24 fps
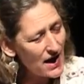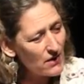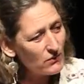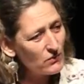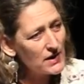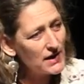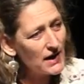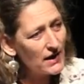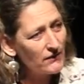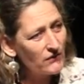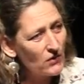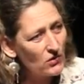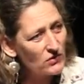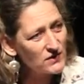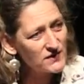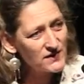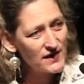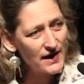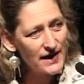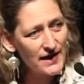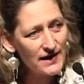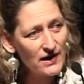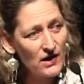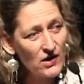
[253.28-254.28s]
we have also
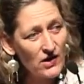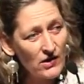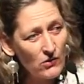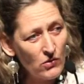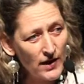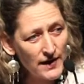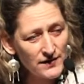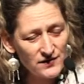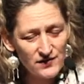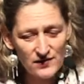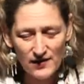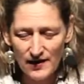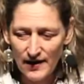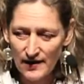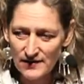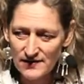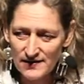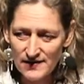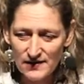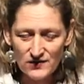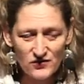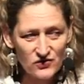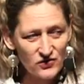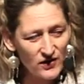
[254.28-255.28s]
a
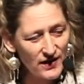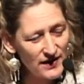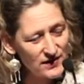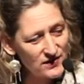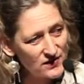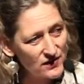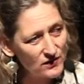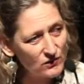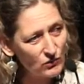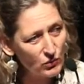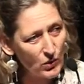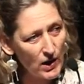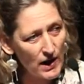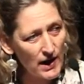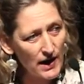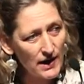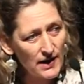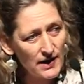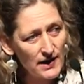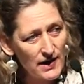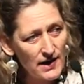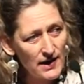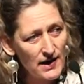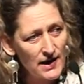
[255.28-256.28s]
situation where
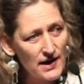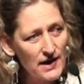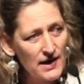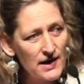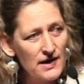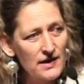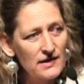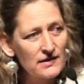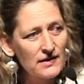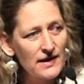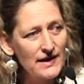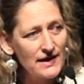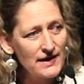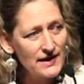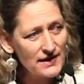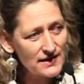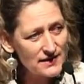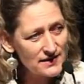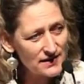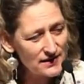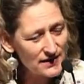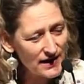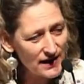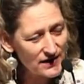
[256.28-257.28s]

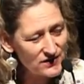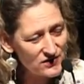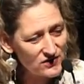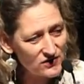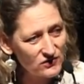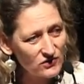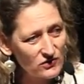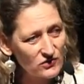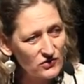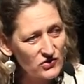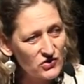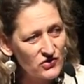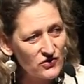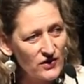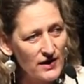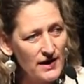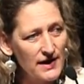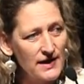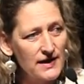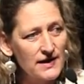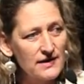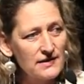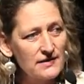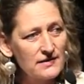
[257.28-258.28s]
international
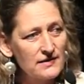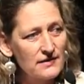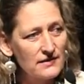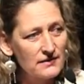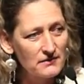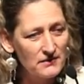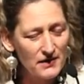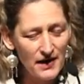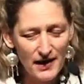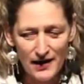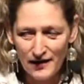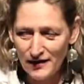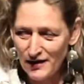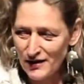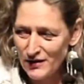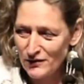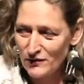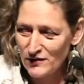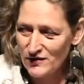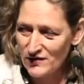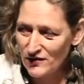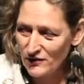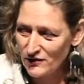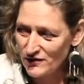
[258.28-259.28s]
trade, Helena
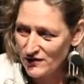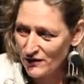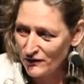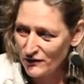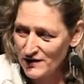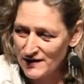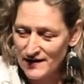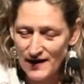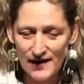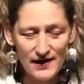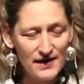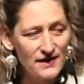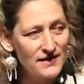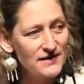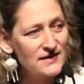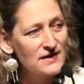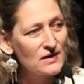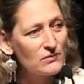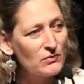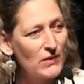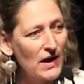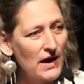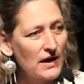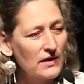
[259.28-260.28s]
was also telling us
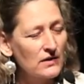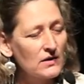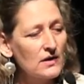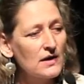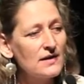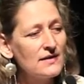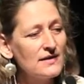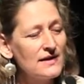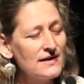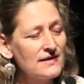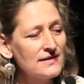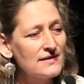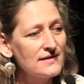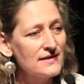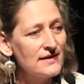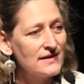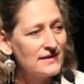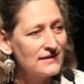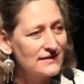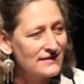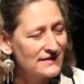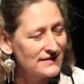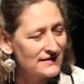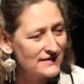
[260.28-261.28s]
about this
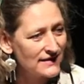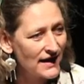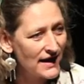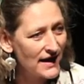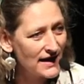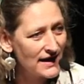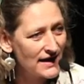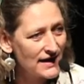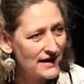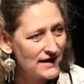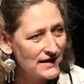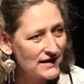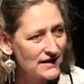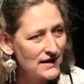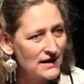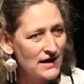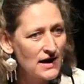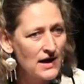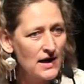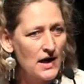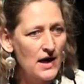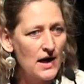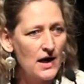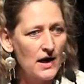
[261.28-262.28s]
insane
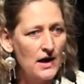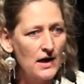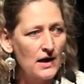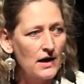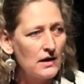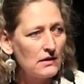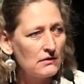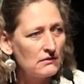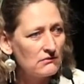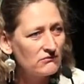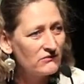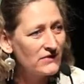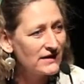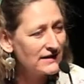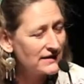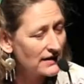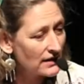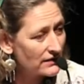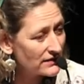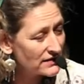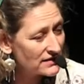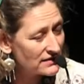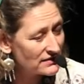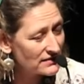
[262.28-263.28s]

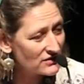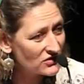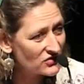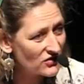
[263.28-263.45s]
redundant